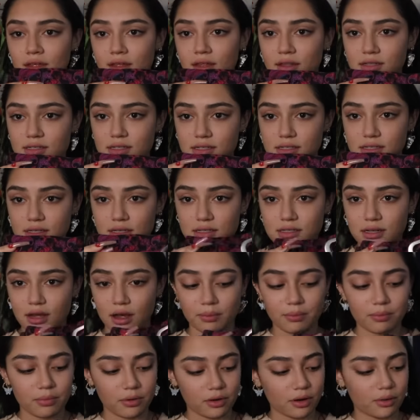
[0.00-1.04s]
This is the
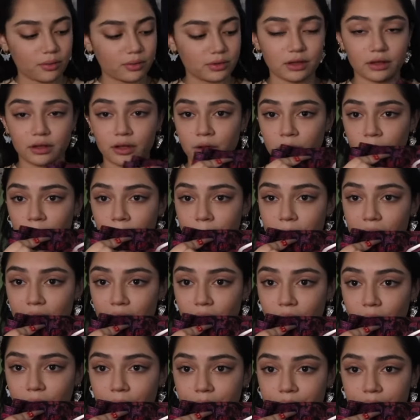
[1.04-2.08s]
top part with the little
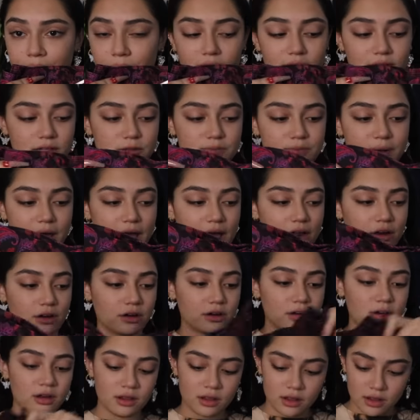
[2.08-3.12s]
belt and this pattern.